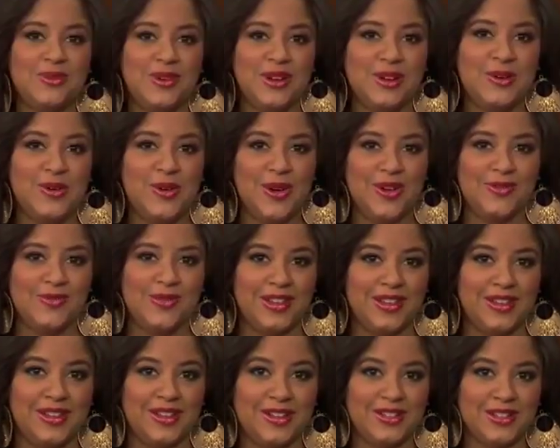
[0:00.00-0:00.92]
won
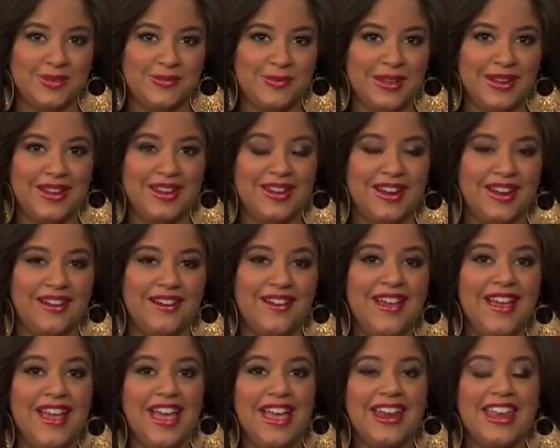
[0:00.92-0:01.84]
$250,000 a millionaire,
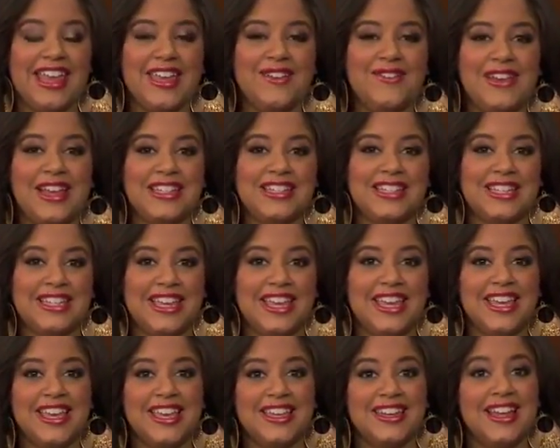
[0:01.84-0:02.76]
and even as a
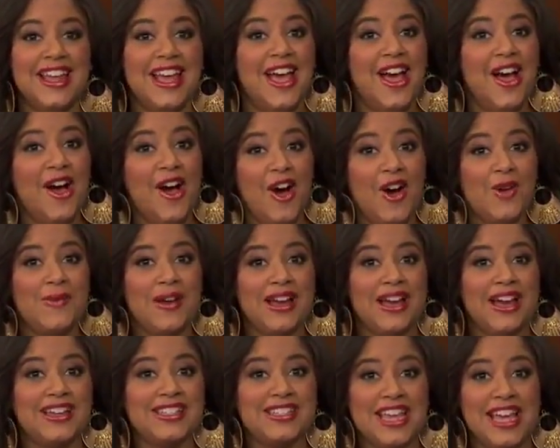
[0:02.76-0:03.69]
kid, oh my
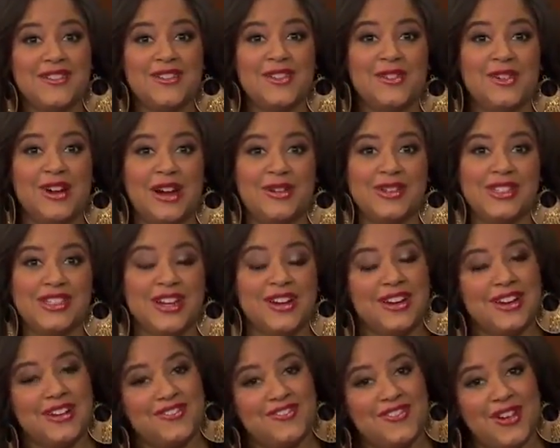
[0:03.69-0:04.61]
gosh, everywhere I was
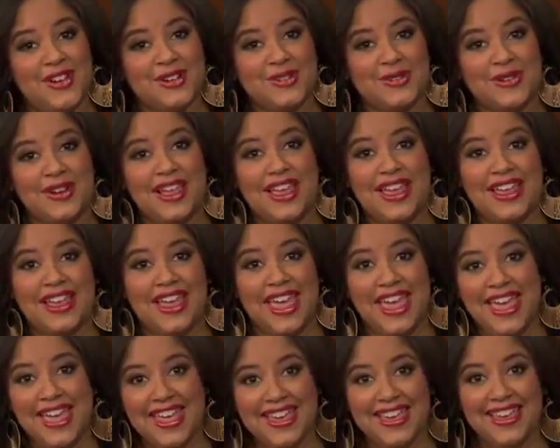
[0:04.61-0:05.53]
turning, folks were like,
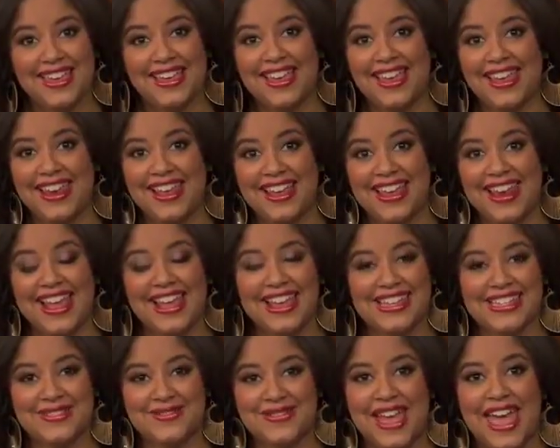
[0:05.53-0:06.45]
"Hey, can I
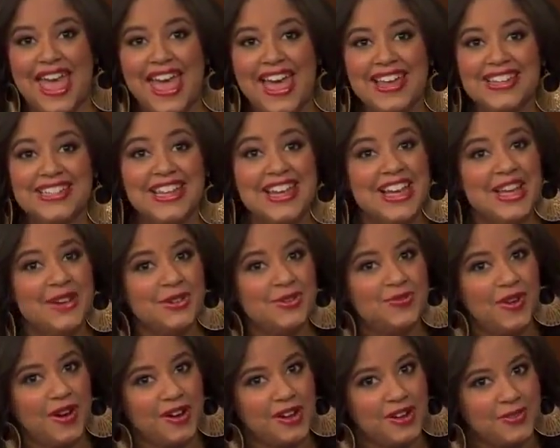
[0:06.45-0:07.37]
get some cash?" It was
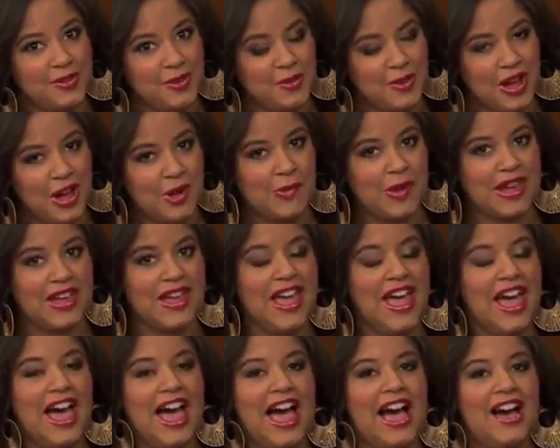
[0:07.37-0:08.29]
very overwhelming.
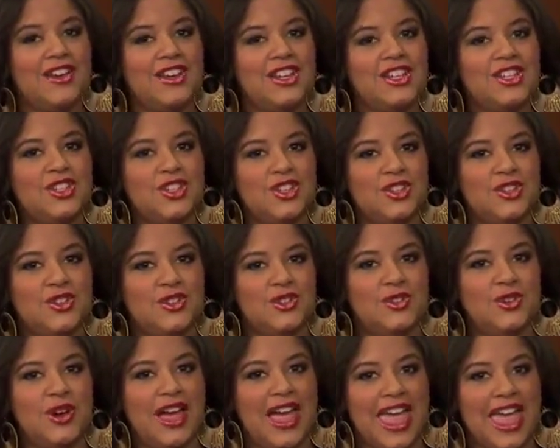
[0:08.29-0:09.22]
How did
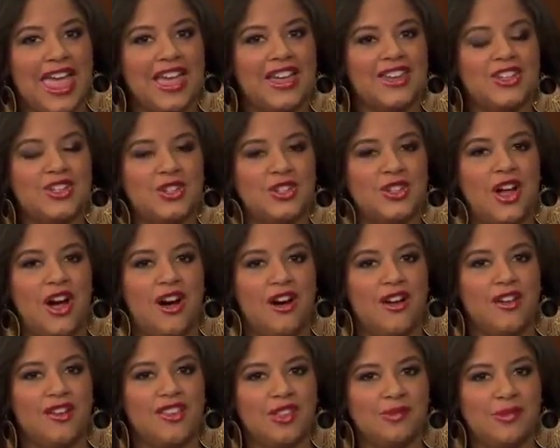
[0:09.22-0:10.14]
you handle
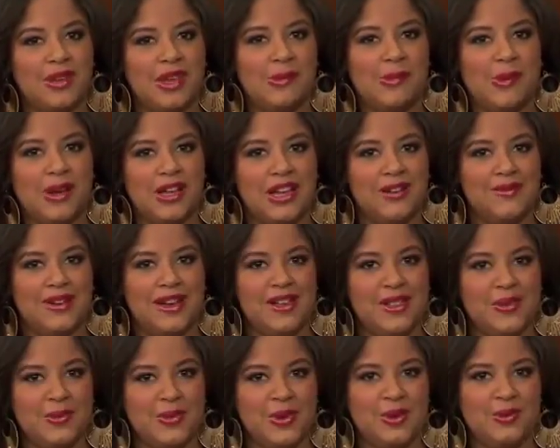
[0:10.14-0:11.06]
all of the people coming out of the